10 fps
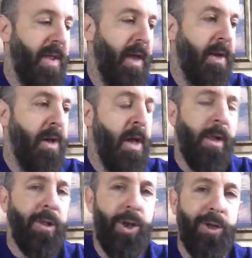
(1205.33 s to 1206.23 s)
And
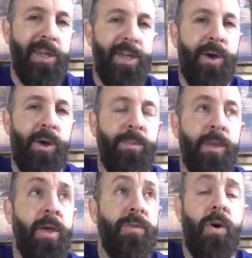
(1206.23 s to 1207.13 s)
look,
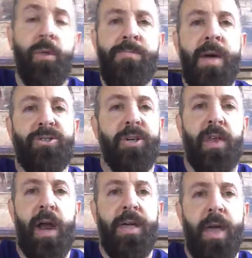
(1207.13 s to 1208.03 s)
the only metric
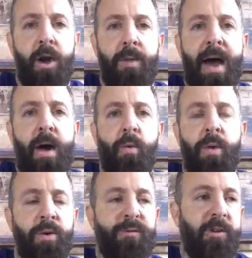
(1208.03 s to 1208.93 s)
that I care about
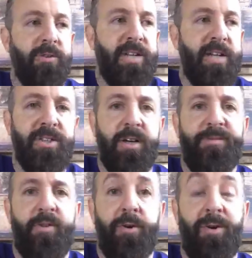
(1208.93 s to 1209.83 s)
when we're first testing a
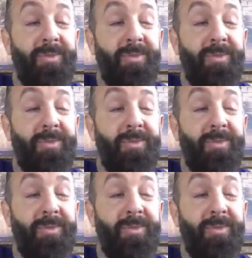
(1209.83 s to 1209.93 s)
funnel,